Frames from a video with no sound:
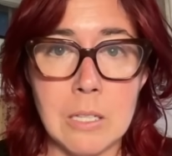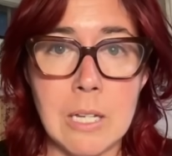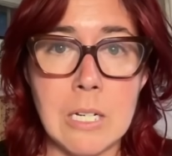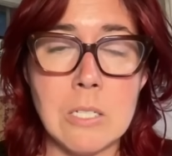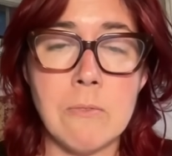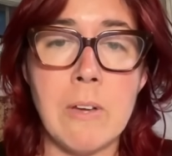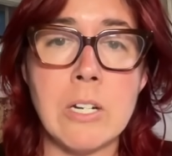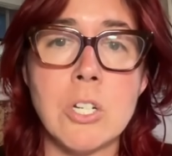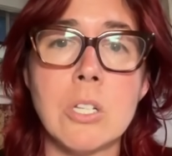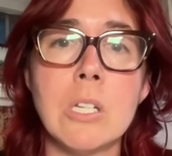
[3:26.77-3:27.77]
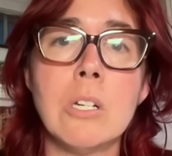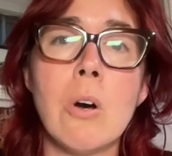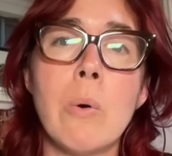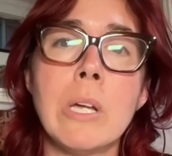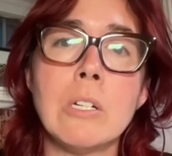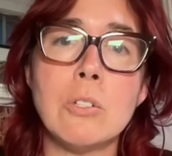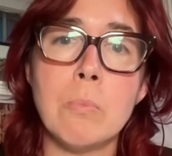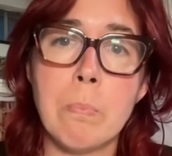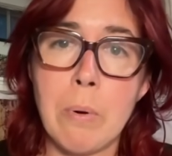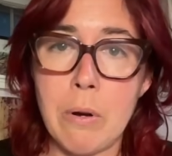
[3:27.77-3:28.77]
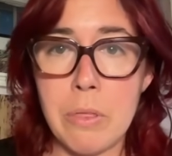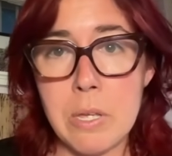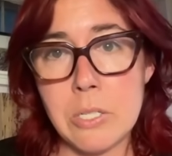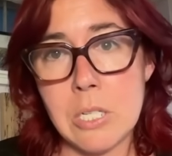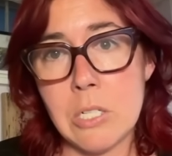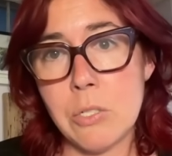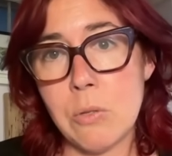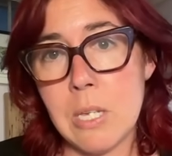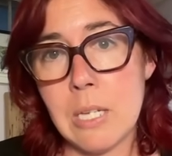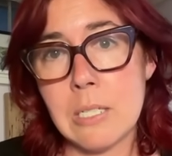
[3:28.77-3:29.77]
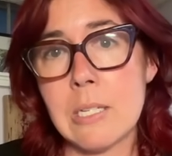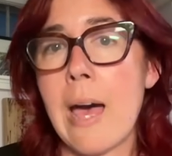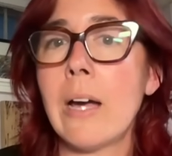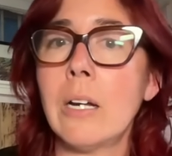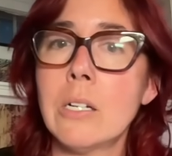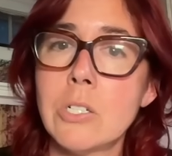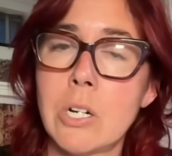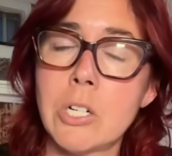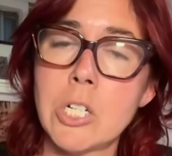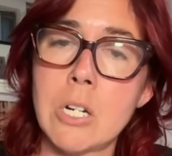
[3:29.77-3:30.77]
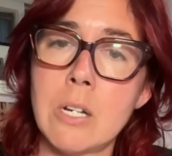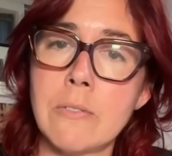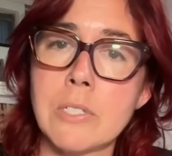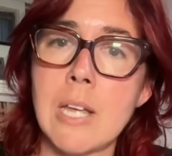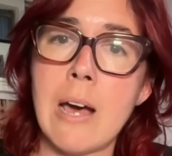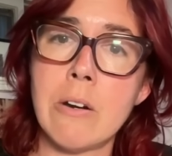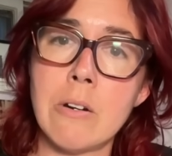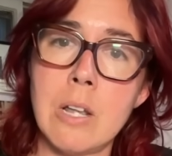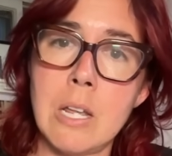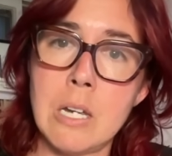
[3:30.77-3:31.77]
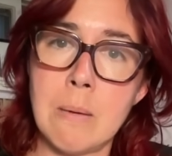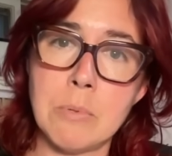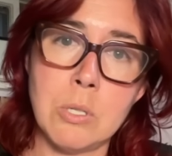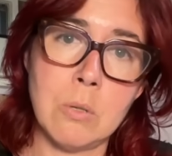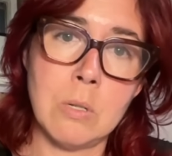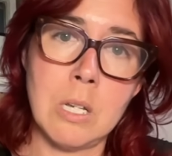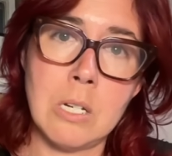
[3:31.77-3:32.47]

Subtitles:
that is eventually going to birth us into the exact conjunction of Saturn and Neptune